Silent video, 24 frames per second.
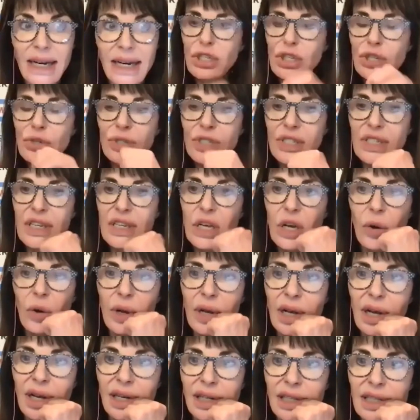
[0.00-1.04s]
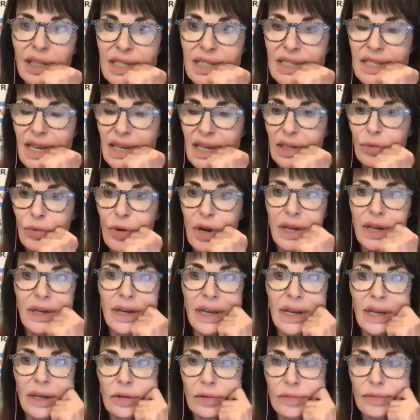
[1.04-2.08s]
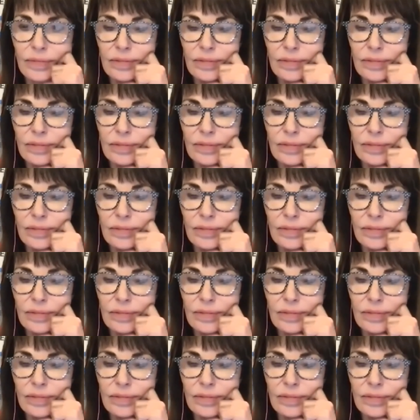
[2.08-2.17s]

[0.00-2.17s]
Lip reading: you see going on in the Senate right now?